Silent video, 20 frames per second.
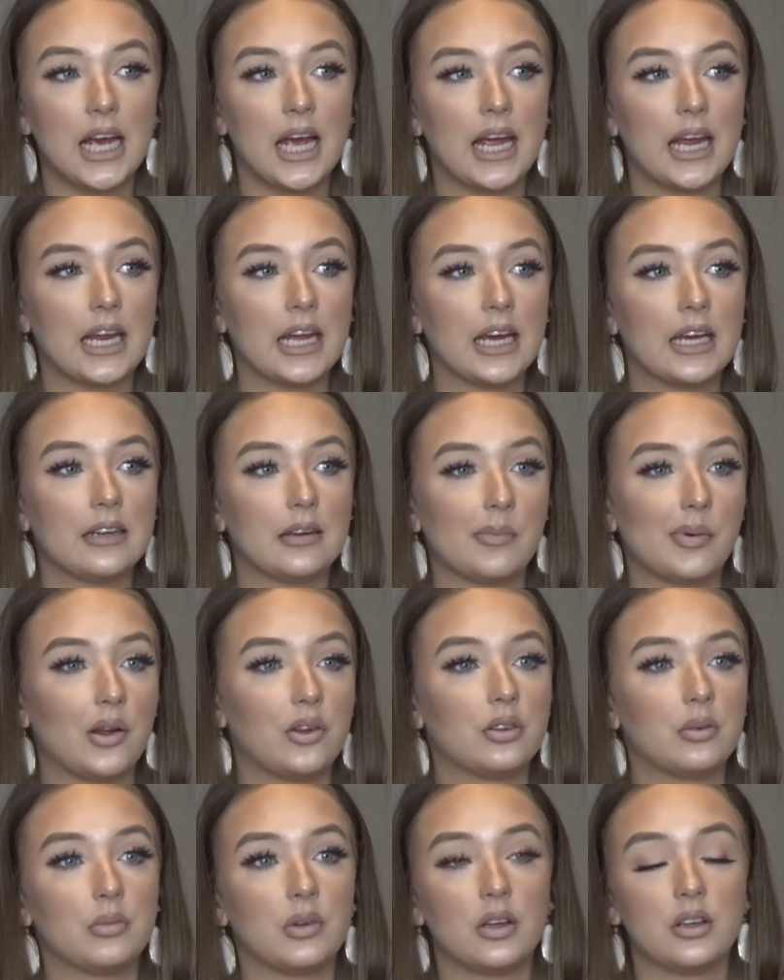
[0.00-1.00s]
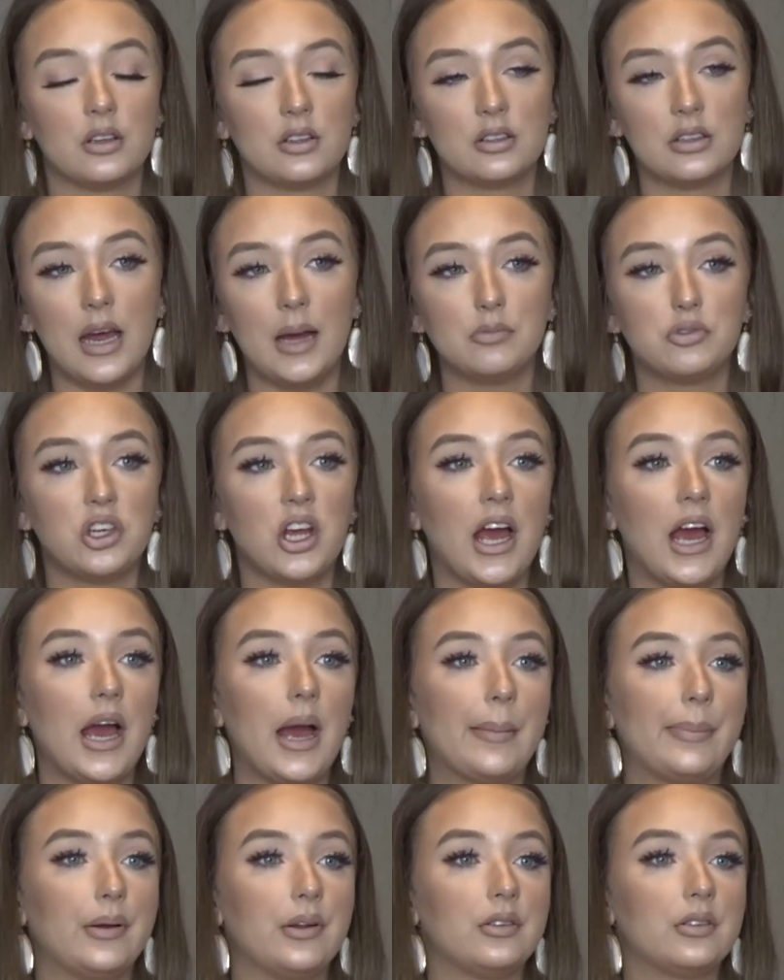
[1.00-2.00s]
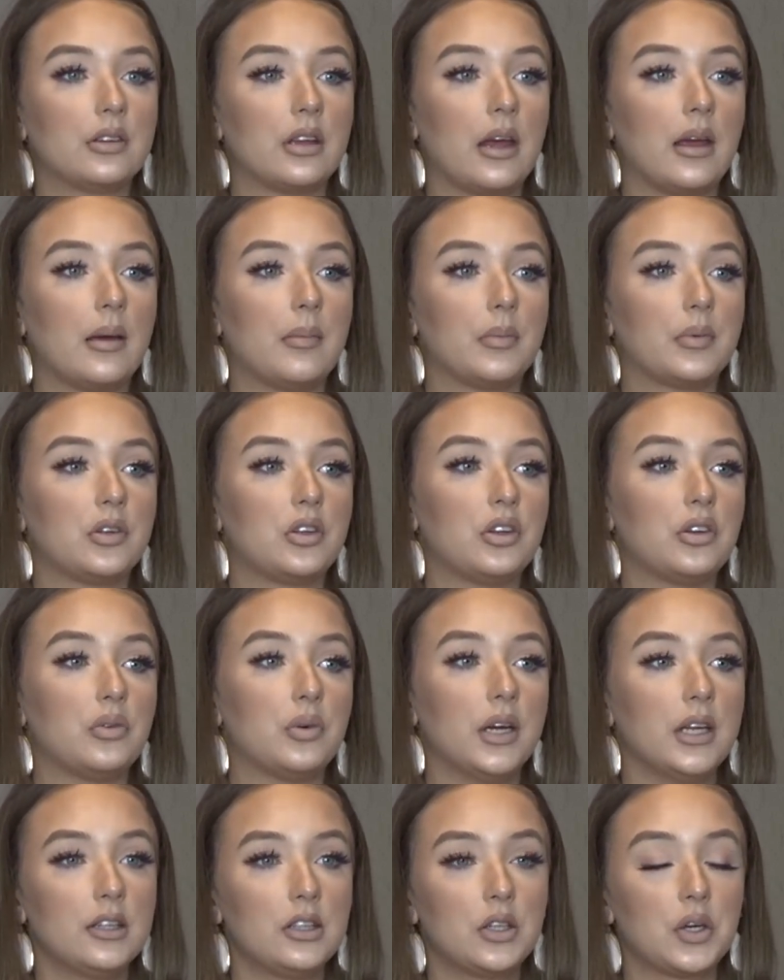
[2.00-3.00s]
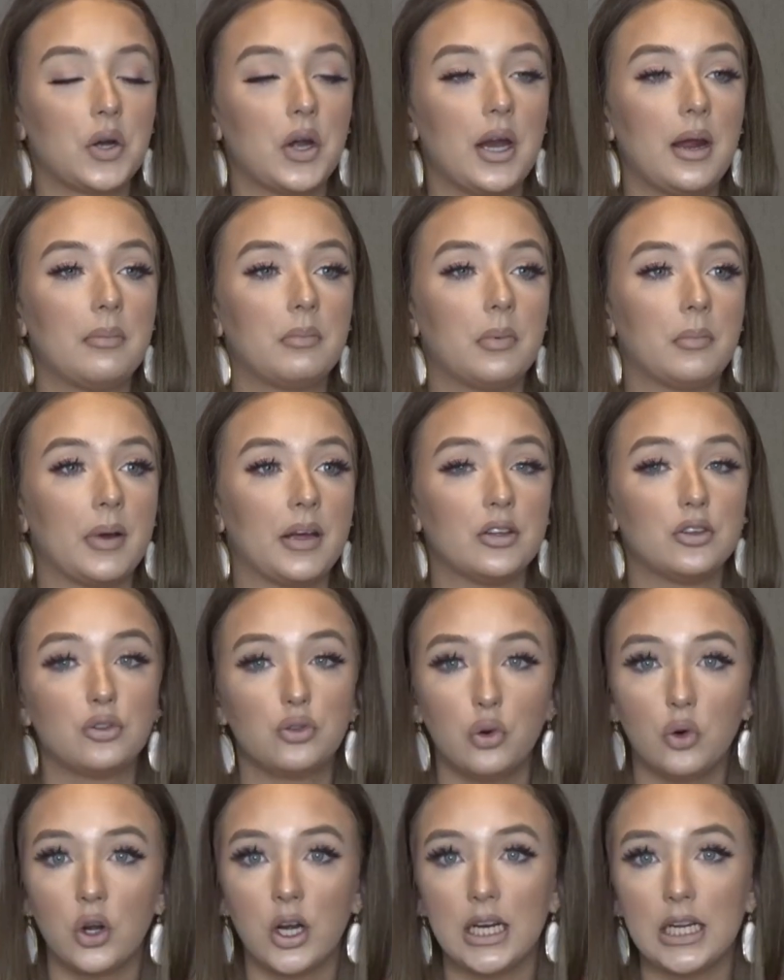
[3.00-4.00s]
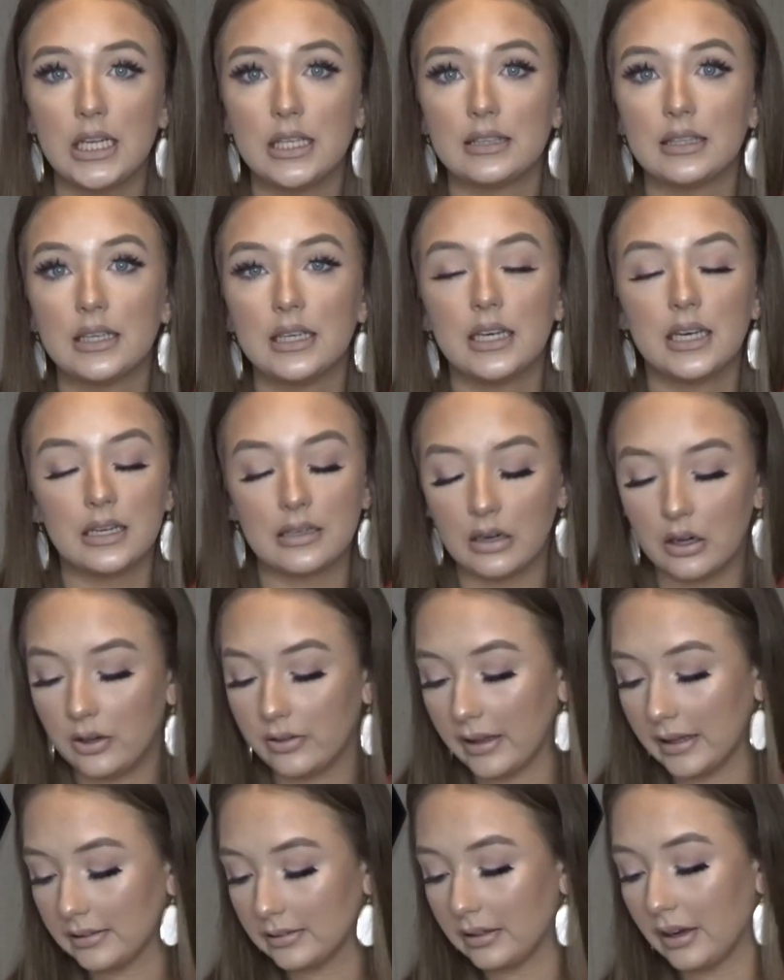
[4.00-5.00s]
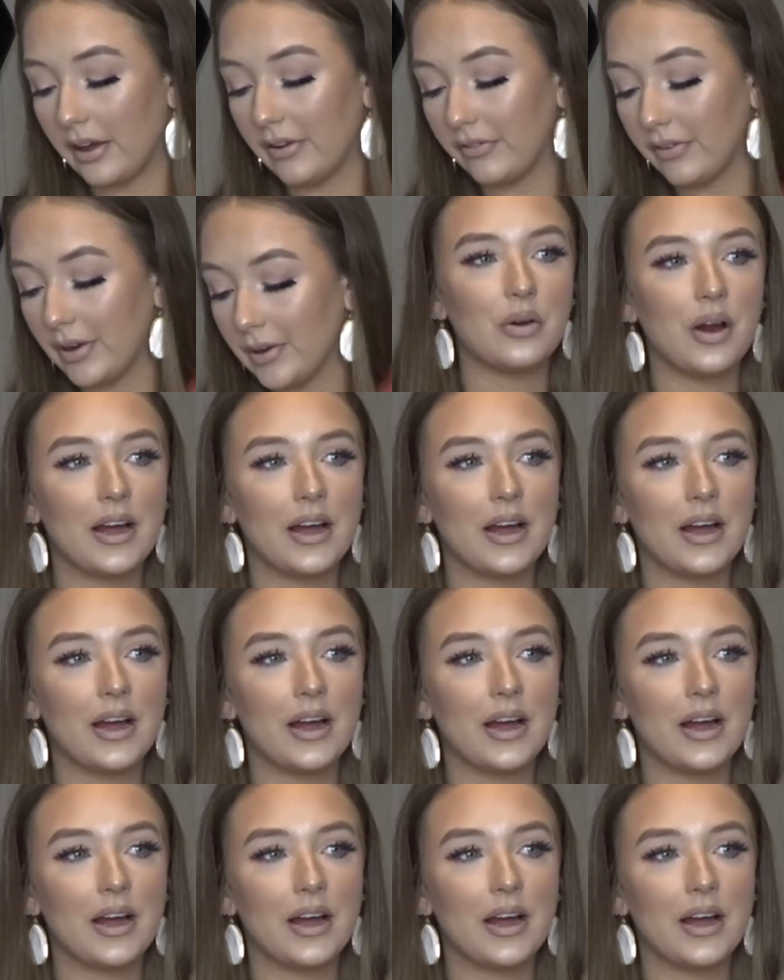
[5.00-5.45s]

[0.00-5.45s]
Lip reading: And I post them to Snapchat, I post them to Instagram, on my stories, and all that stuff.